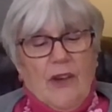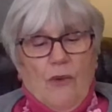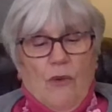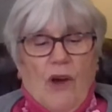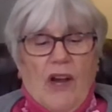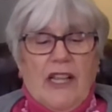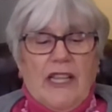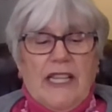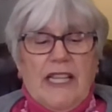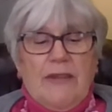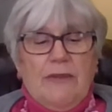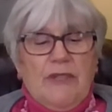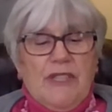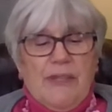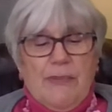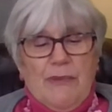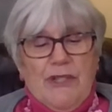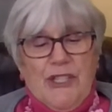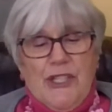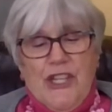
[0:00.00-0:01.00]
While I
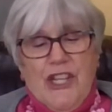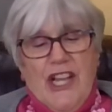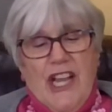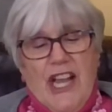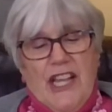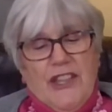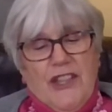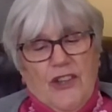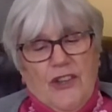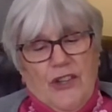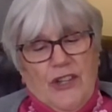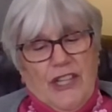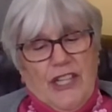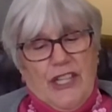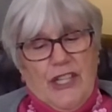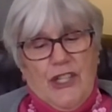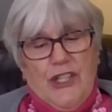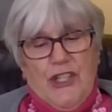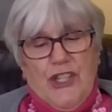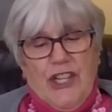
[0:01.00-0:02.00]
was munching on the
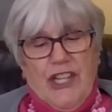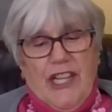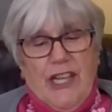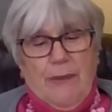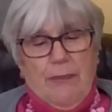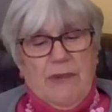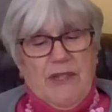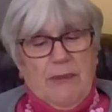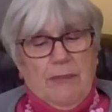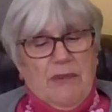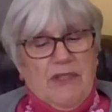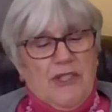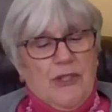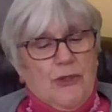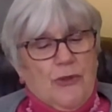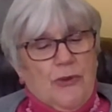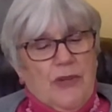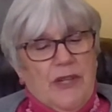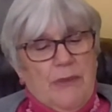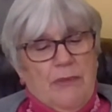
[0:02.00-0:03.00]
cookies, she kept up a
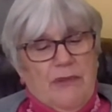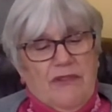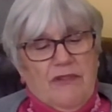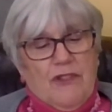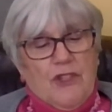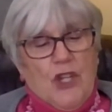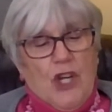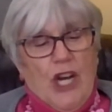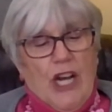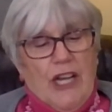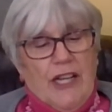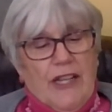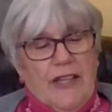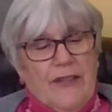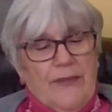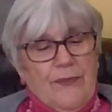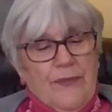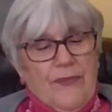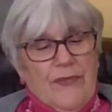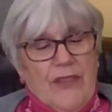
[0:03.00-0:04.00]
stream of talk.
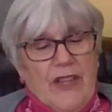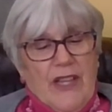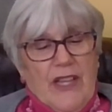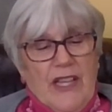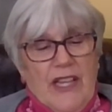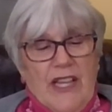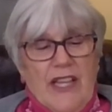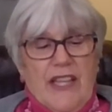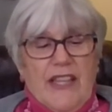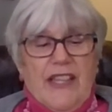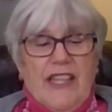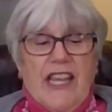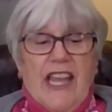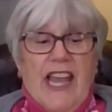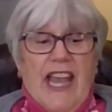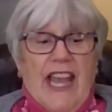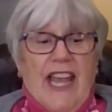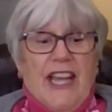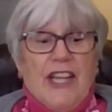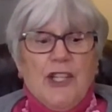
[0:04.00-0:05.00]
The
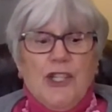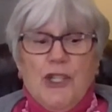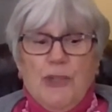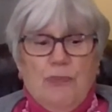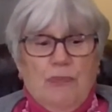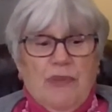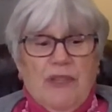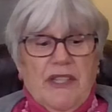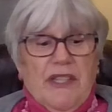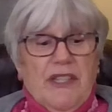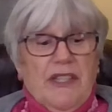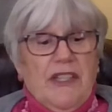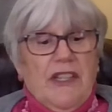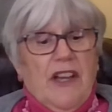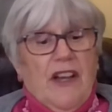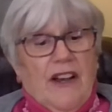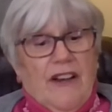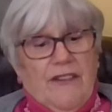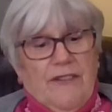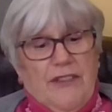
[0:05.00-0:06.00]
ash bin
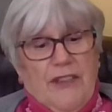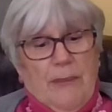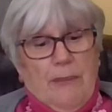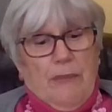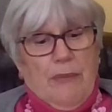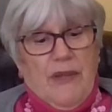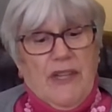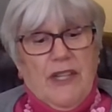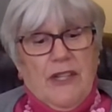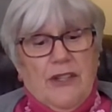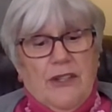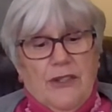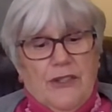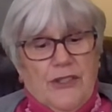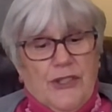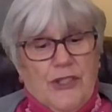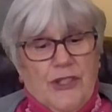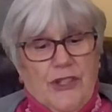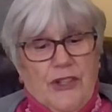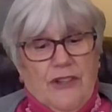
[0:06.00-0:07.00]
of the big
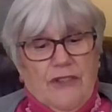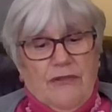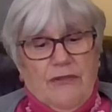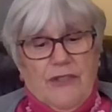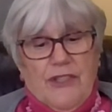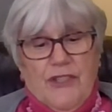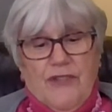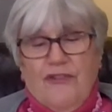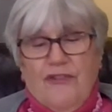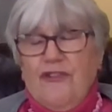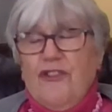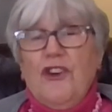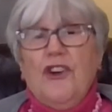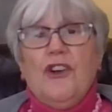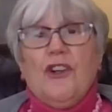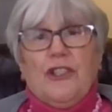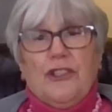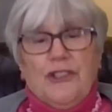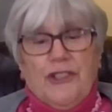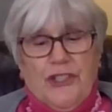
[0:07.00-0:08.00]
cook stove was
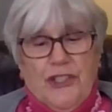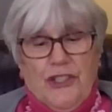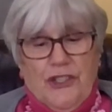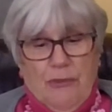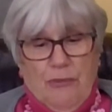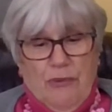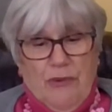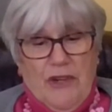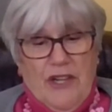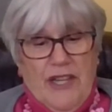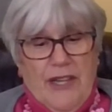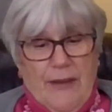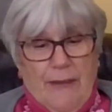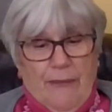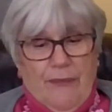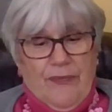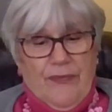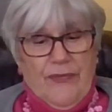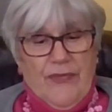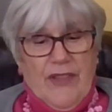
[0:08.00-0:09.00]
full to the
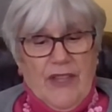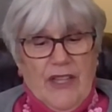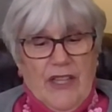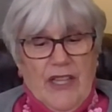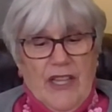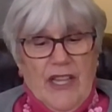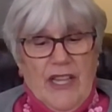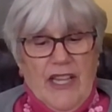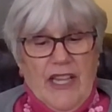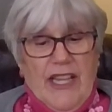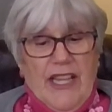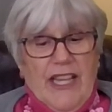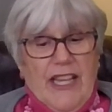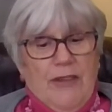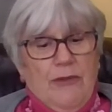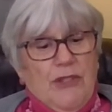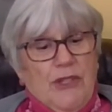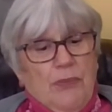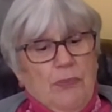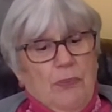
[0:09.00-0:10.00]
brim.
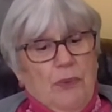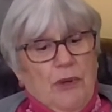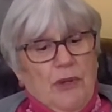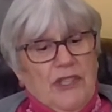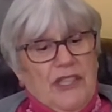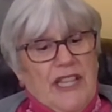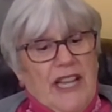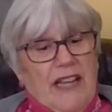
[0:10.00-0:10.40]
It was pulled